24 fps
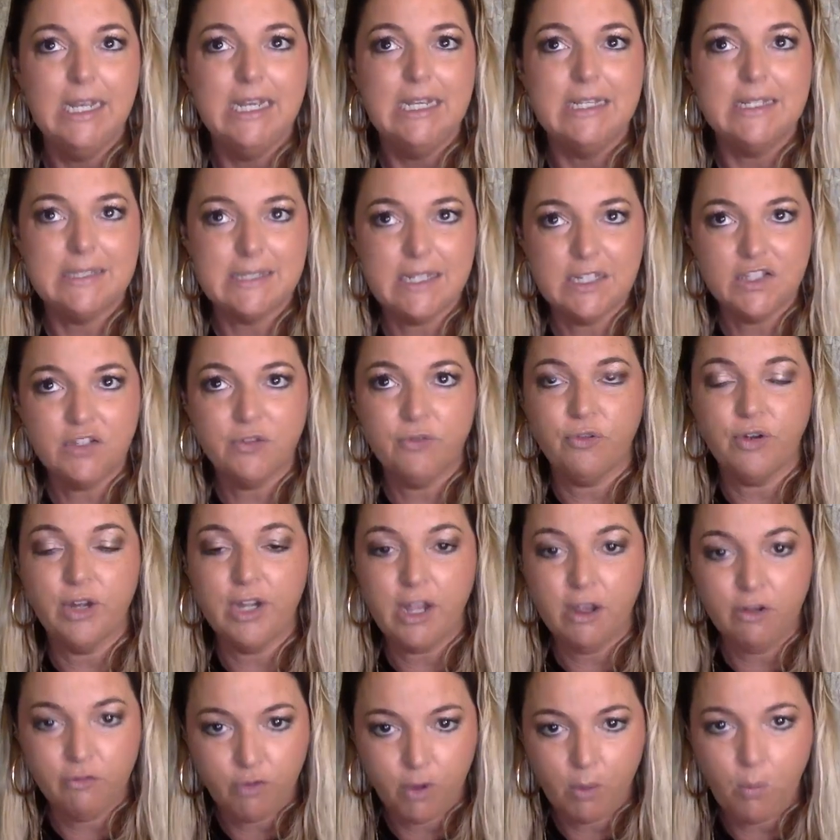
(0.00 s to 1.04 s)

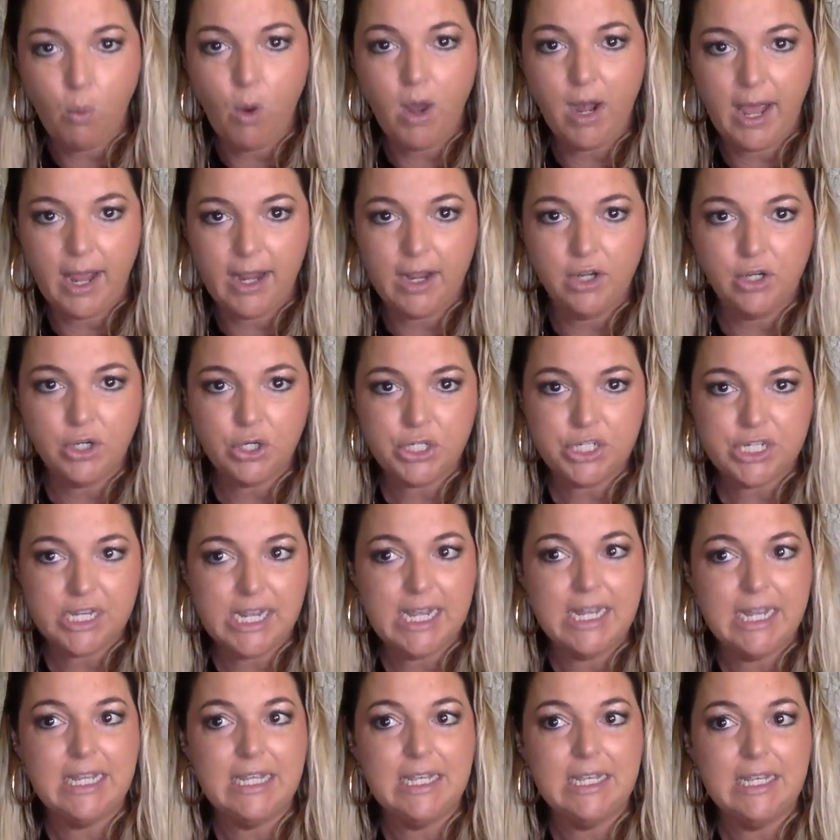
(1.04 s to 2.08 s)
schizophrenia, from what I
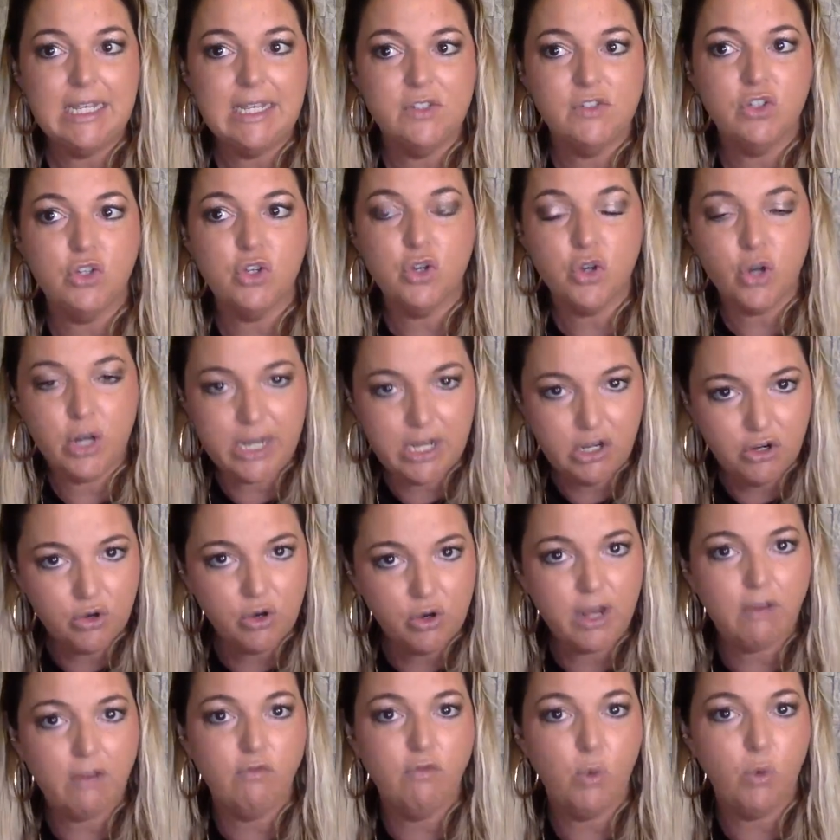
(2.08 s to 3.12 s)
understand, is you're
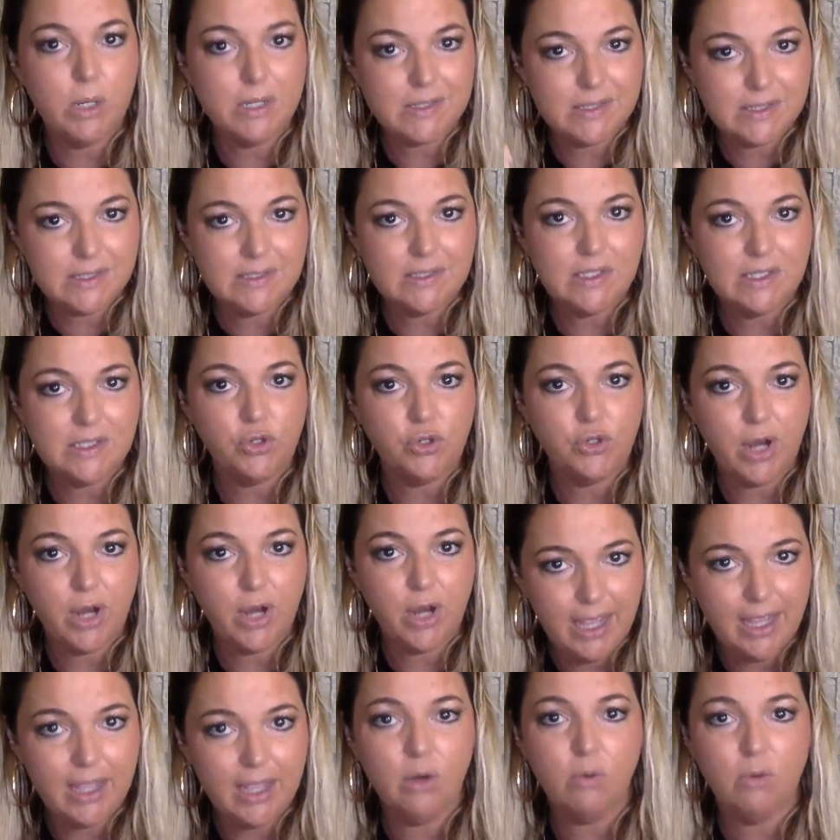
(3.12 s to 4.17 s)
hearing voices in your head,